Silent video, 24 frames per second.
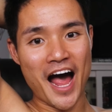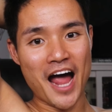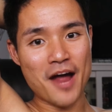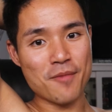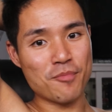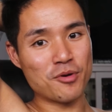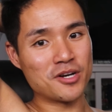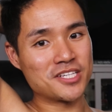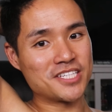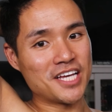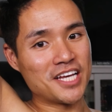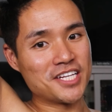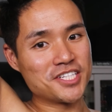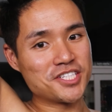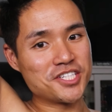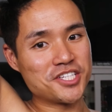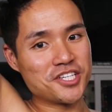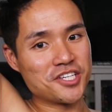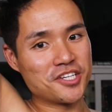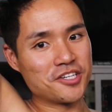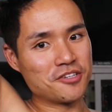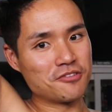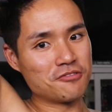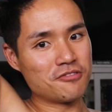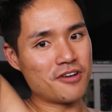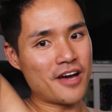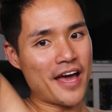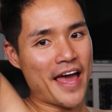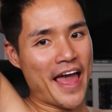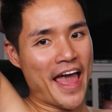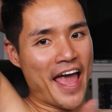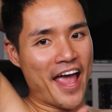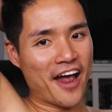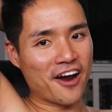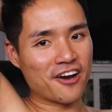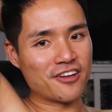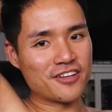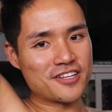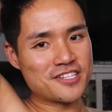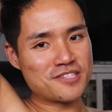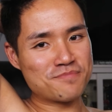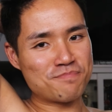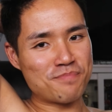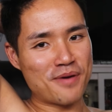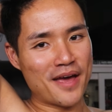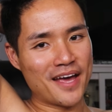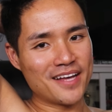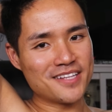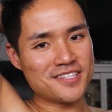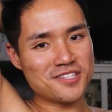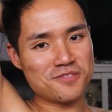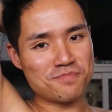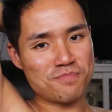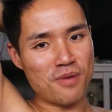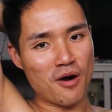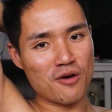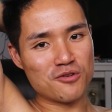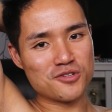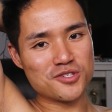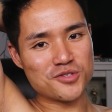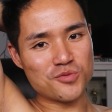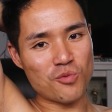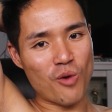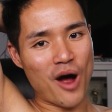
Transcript: I present to you hairless pits post